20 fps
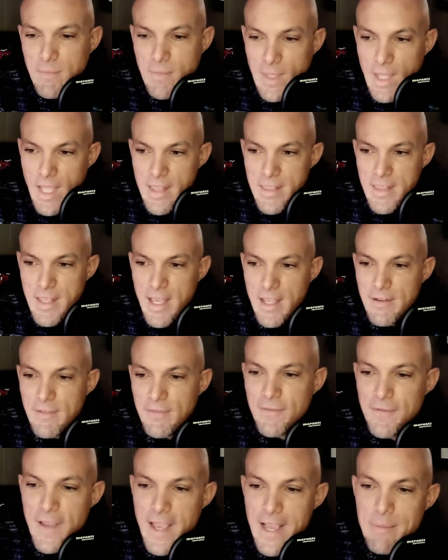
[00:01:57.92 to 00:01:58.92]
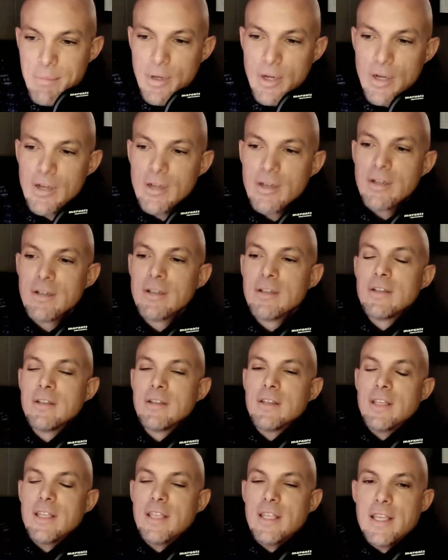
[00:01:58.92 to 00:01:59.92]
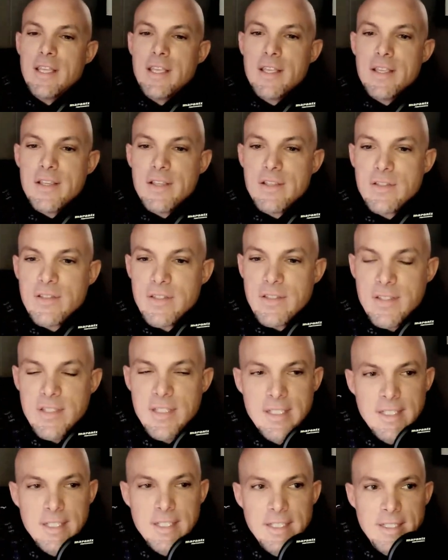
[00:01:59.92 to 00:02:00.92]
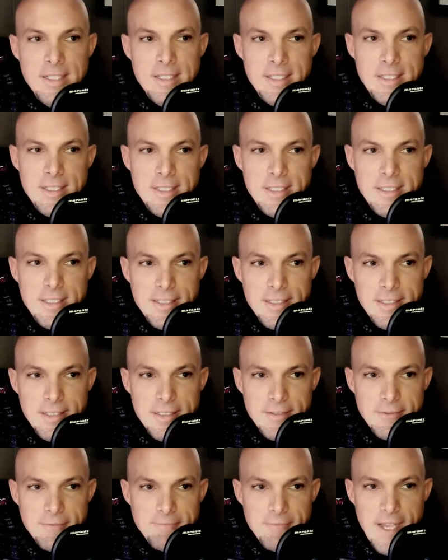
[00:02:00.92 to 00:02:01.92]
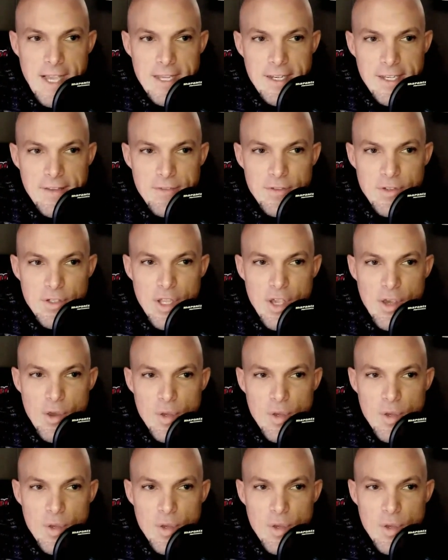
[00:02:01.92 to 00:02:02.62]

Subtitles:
And then Faber is, I don't even know.